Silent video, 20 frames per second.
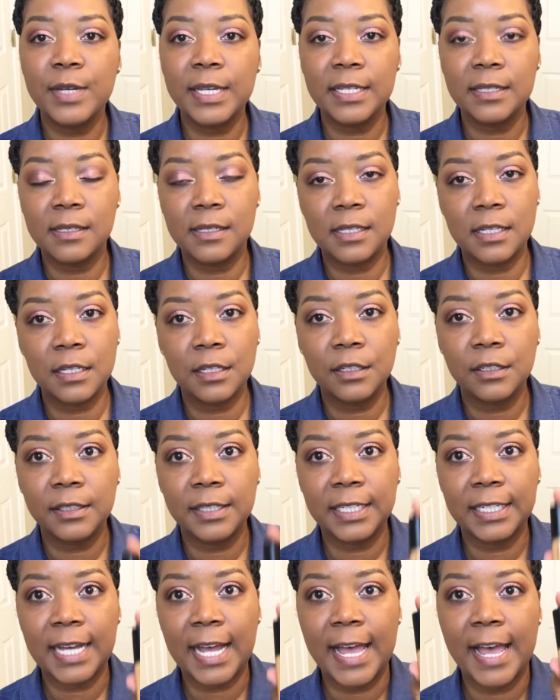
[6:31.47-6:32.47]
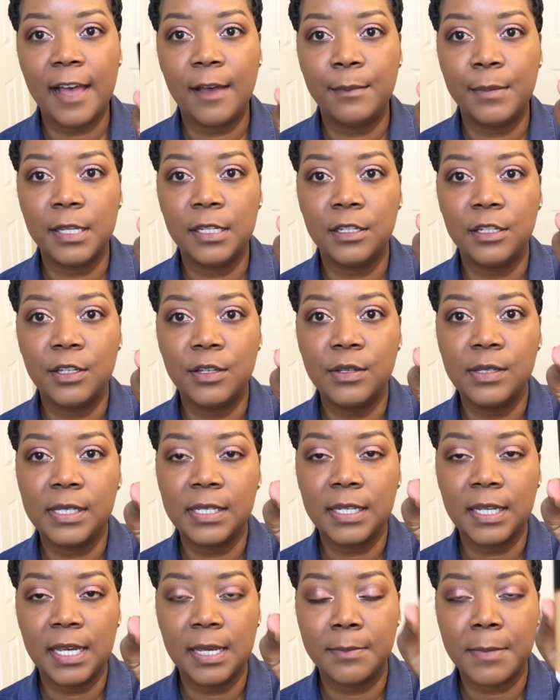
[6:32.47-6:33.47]
concealer that I have been
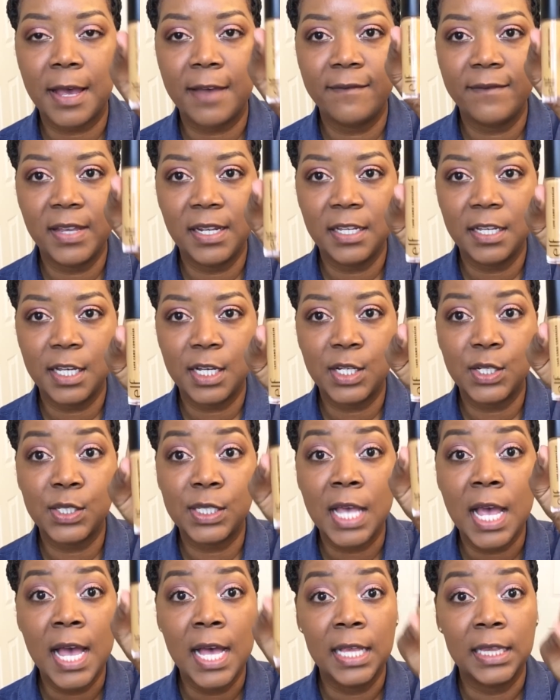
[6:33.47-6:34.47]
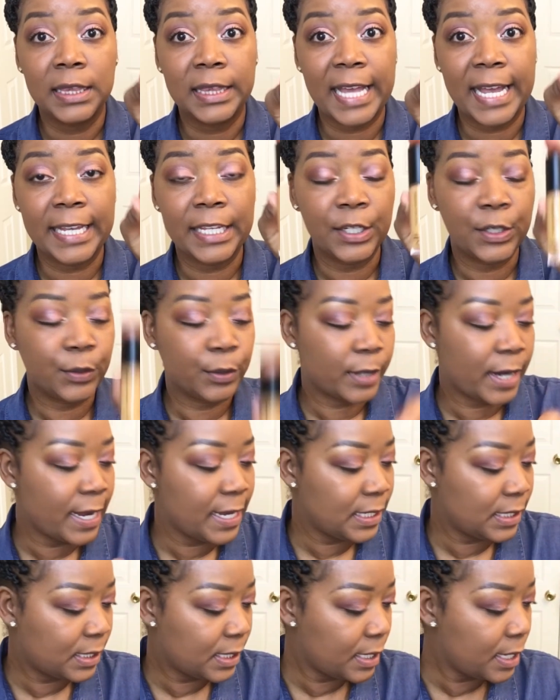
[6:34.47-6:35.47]
using in my videos like
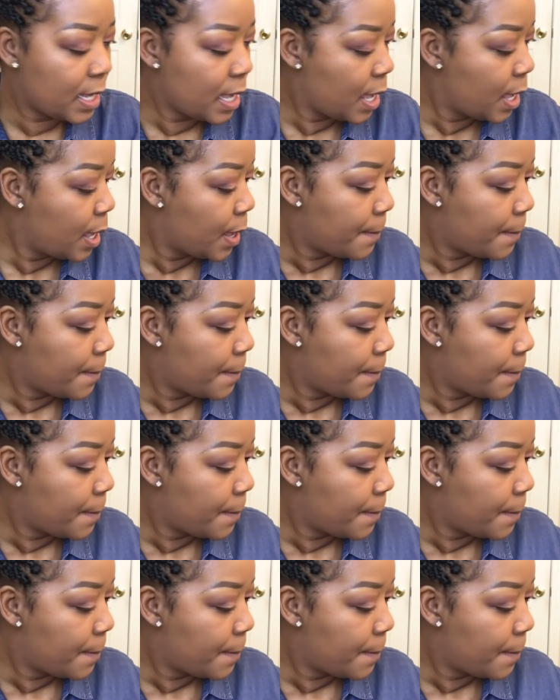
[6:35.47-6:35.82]
crazy,